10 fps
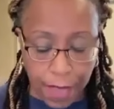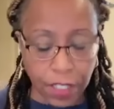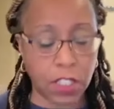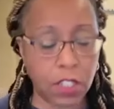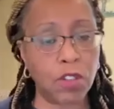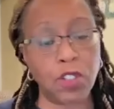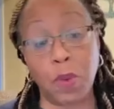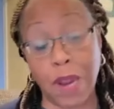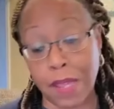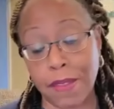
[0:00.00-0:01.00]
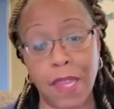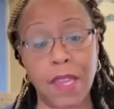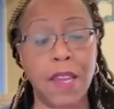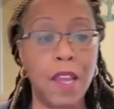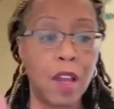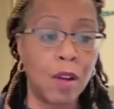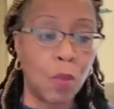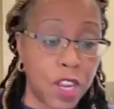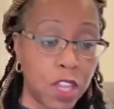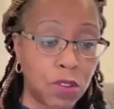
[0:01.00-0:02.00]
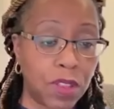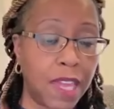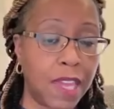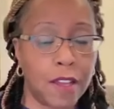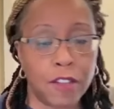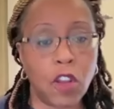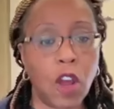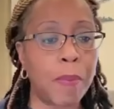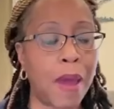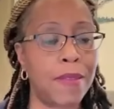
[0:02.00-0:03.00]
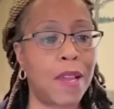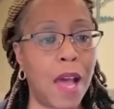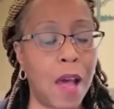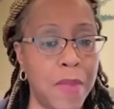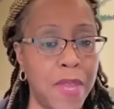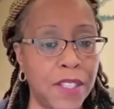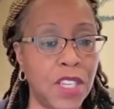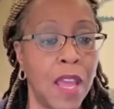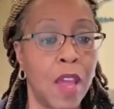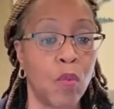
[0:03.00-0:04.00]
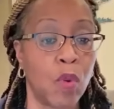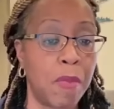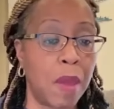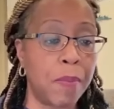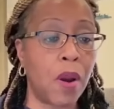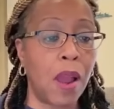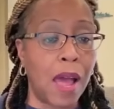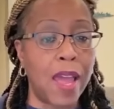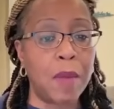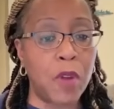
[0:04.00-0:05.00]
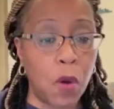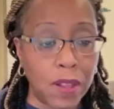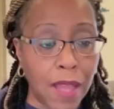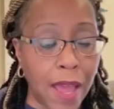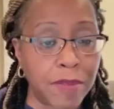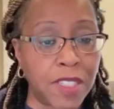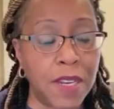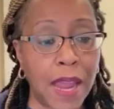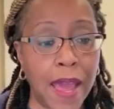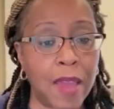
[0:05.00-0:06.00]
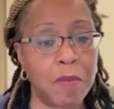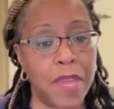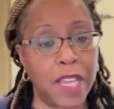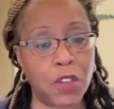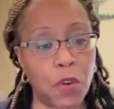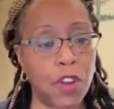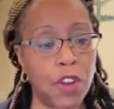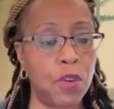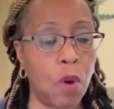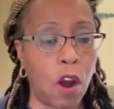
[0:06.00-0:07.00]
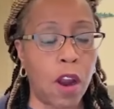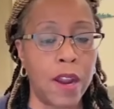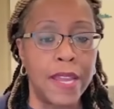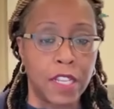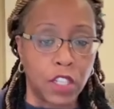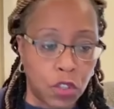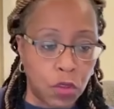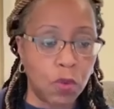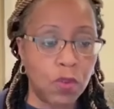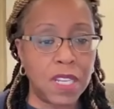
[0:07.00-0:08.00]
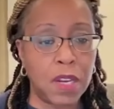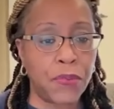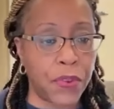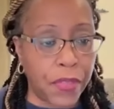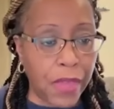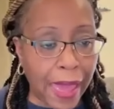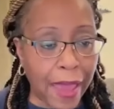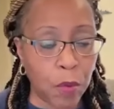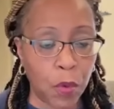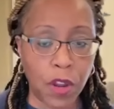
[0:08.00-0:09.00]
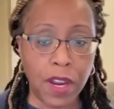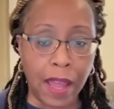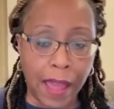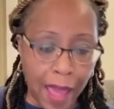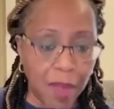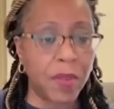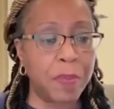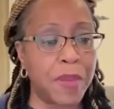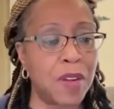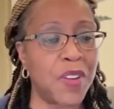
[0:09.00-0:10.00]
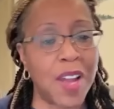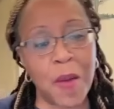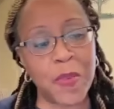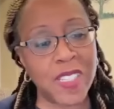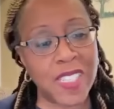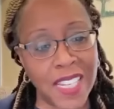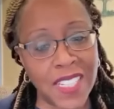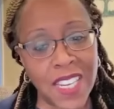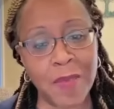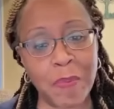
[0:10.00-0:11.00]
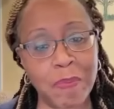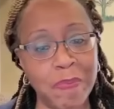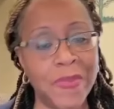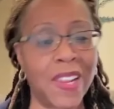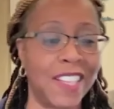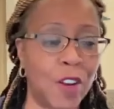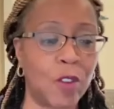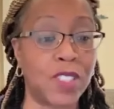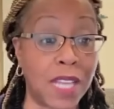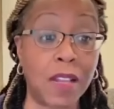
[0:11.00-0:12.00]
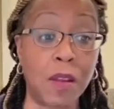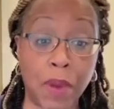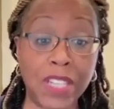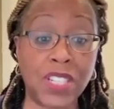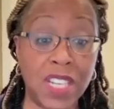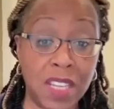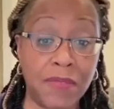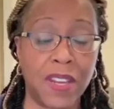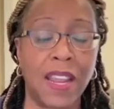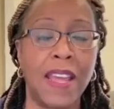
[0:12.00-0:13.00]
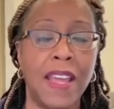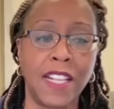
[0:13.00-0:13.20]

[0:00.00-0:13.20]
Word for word: I just told you what I think. What do you think? Talk about it in the comments. Remember, I am going live tonight. Make sure you are tuned in for that. We're going to have a bit of a conversation, mm, little celebration even.